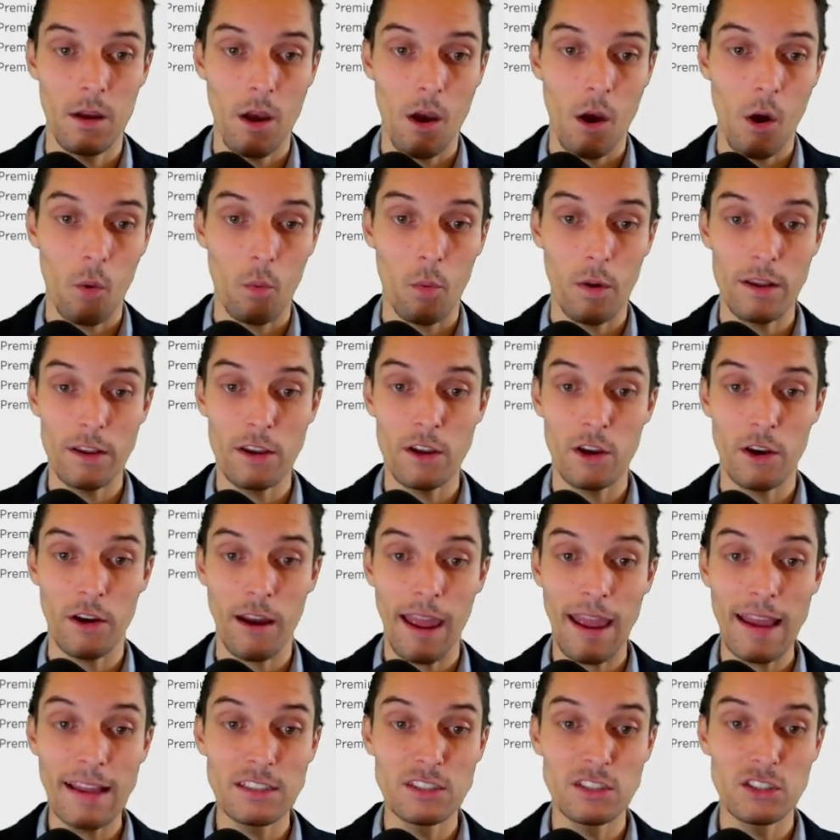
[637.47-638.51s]
when you're
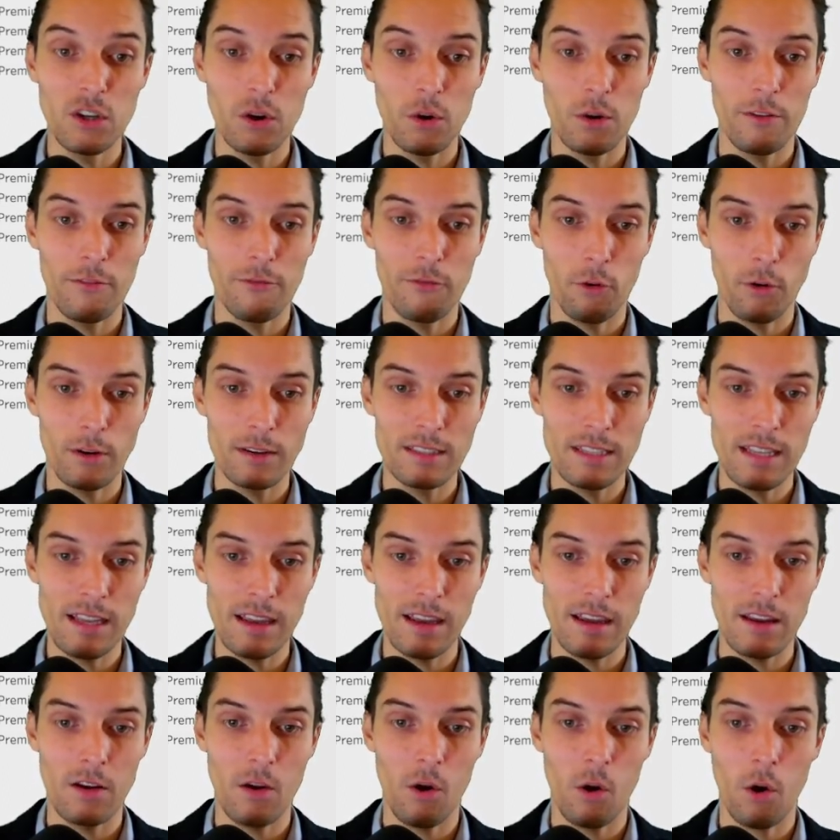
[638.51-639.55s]
age 0 to
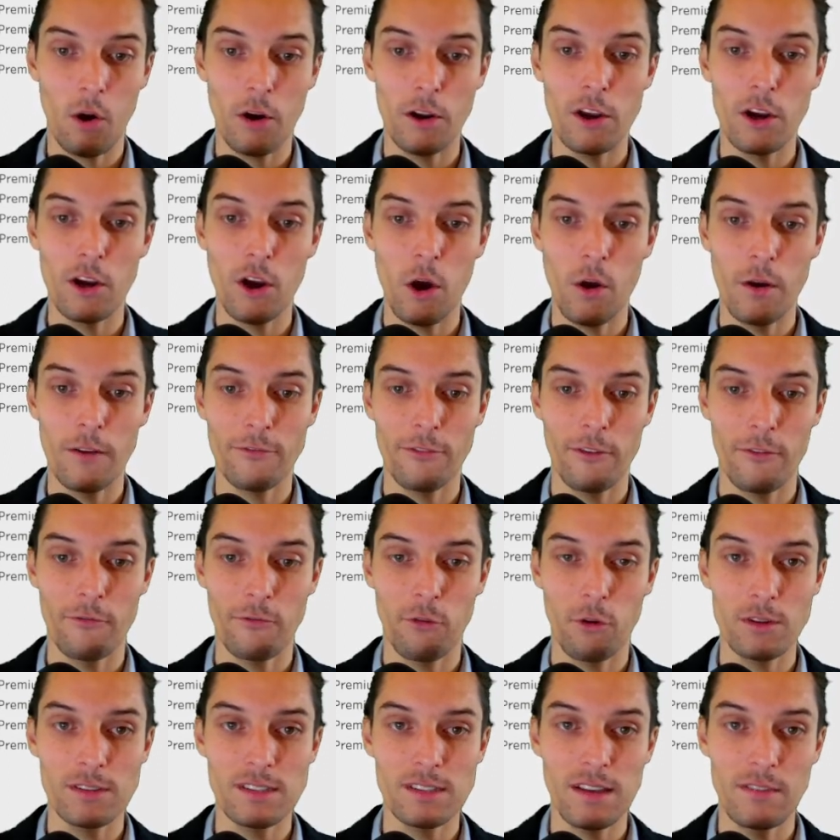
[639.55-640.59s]
14, or you're going from
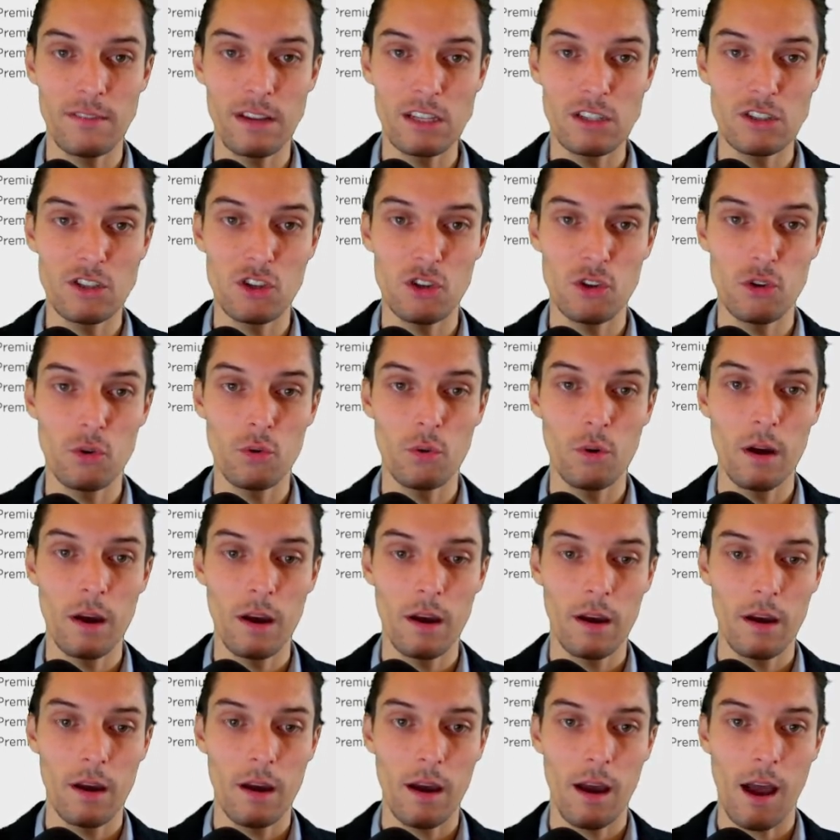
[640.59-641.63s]
$472
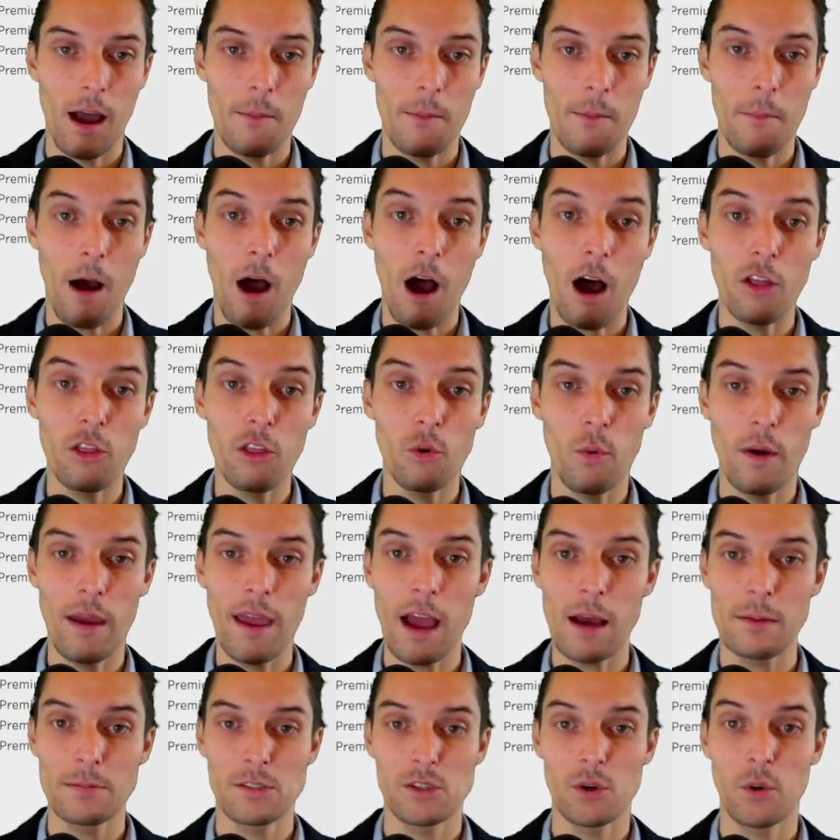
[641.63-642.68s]
all the way
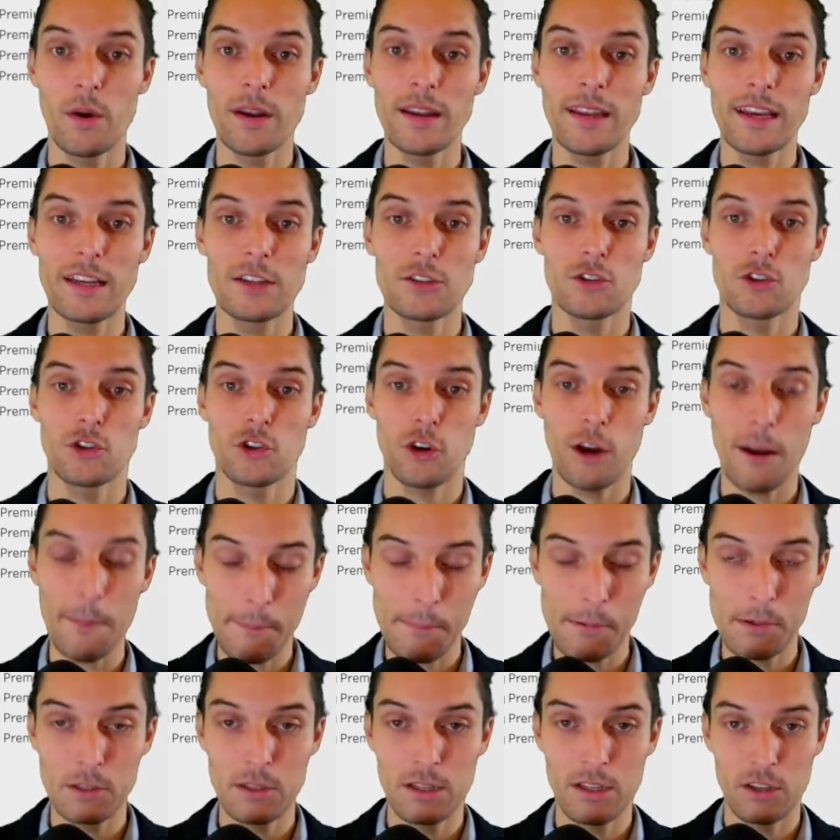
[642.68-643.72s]
up. So it can
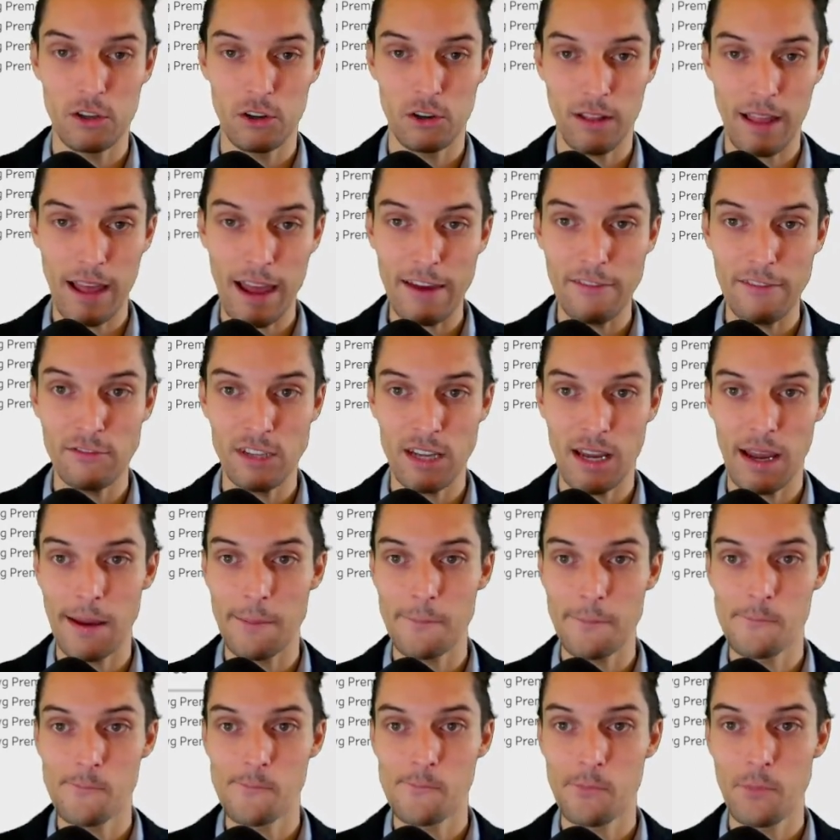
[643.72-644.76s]
triple in your
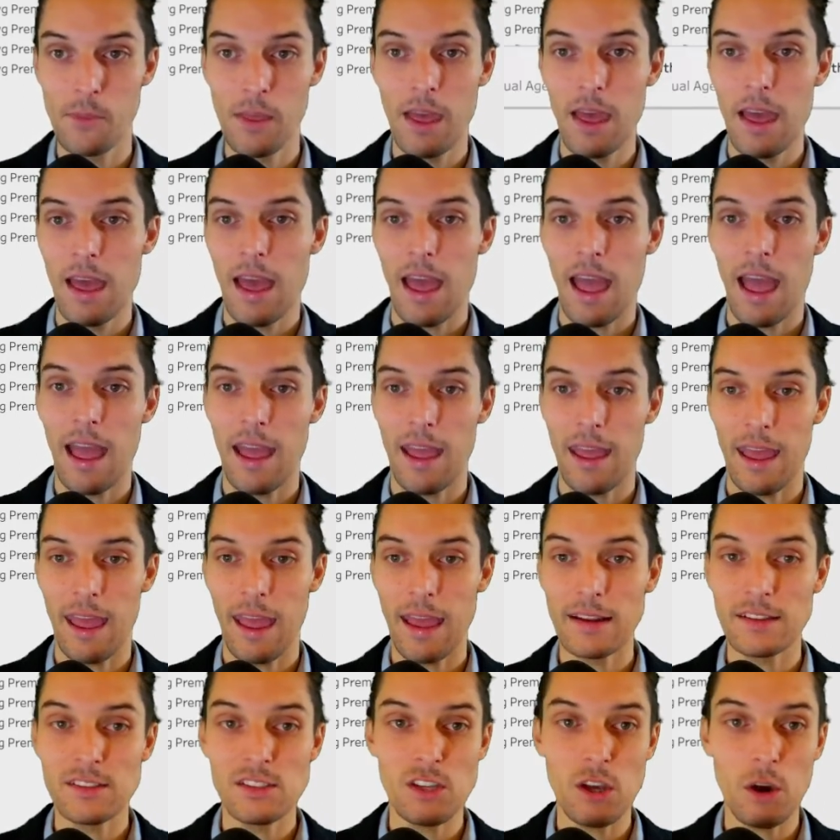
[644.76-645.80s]
lifetime.
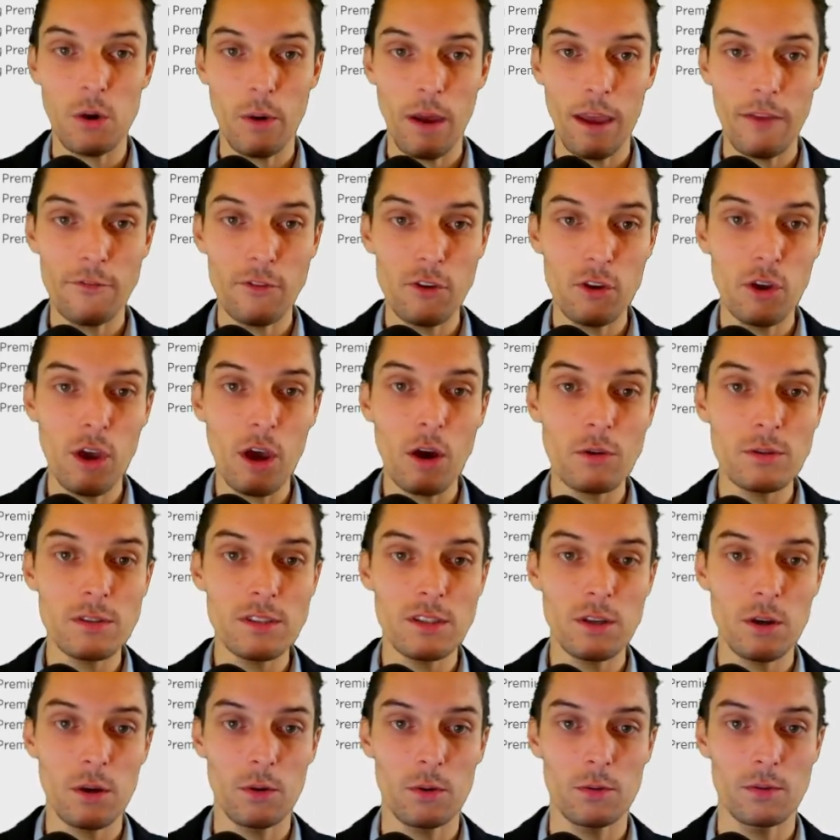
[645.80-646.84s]
And so if you go,
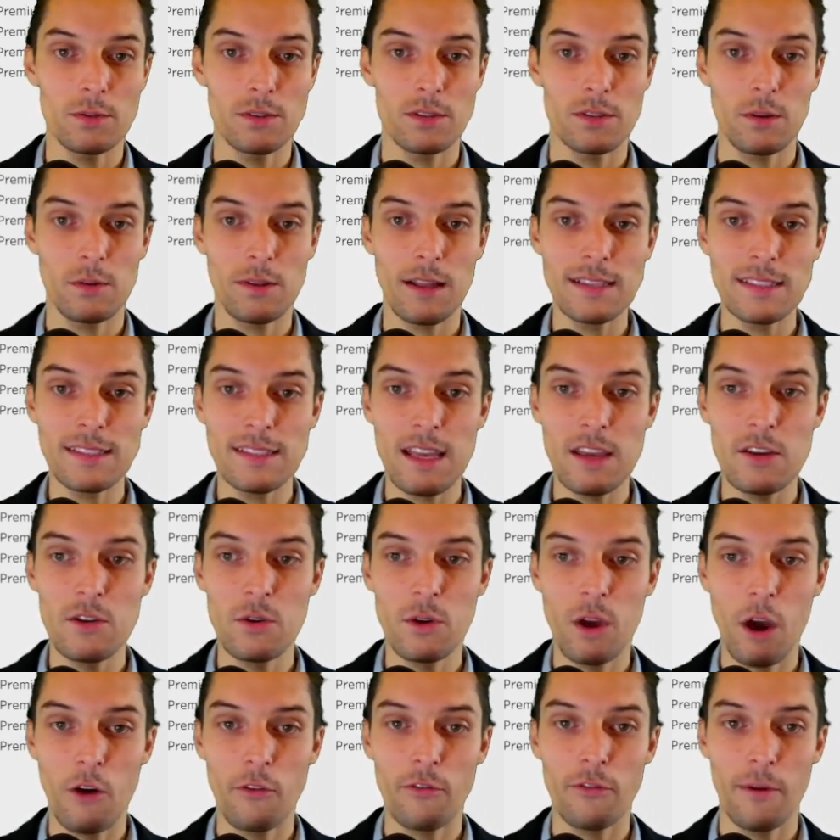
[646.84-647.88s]
so let's say you
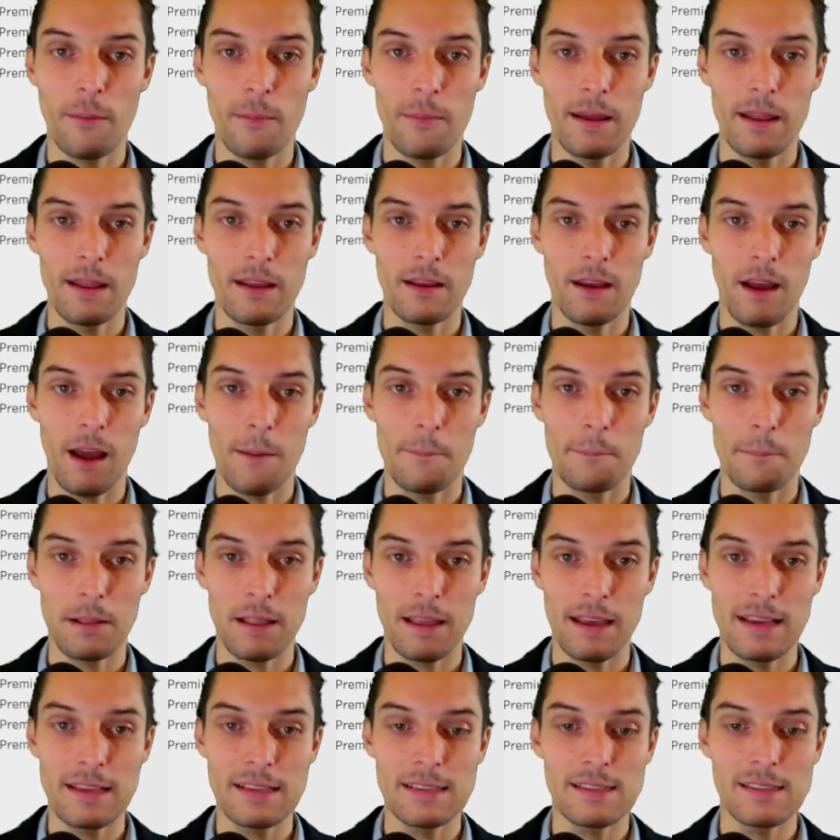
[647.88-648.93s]
go from a
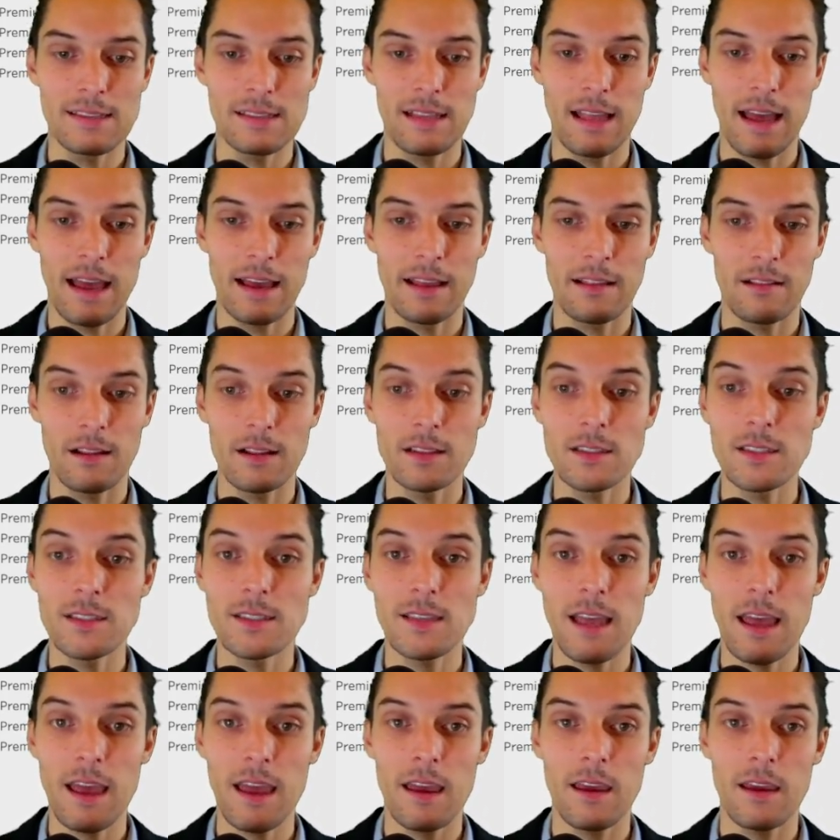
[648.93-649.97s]
place like, let's
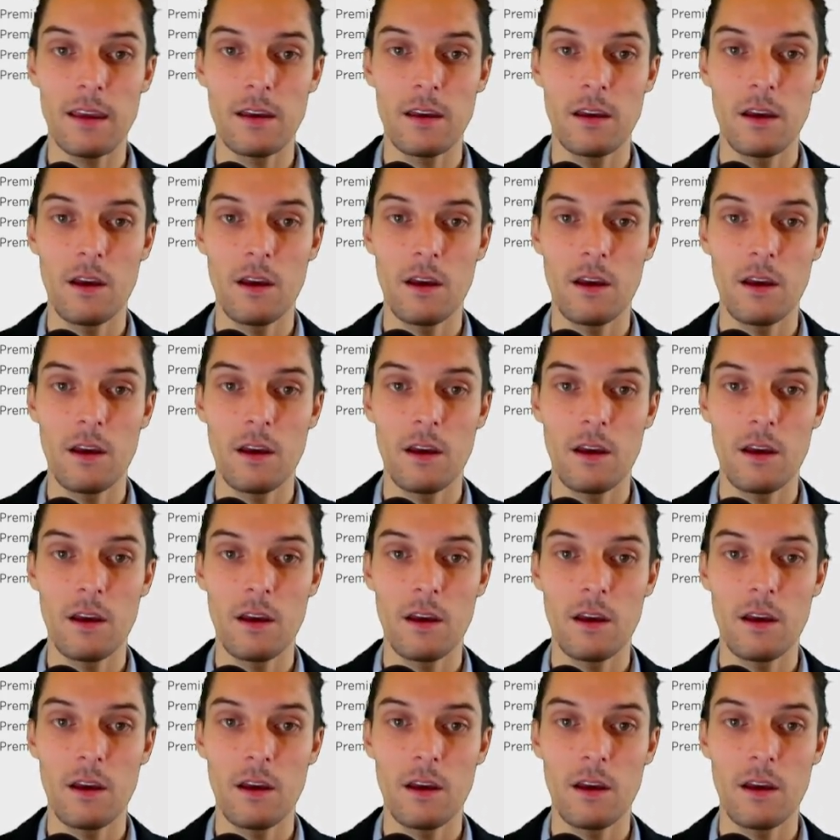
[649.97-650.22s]
say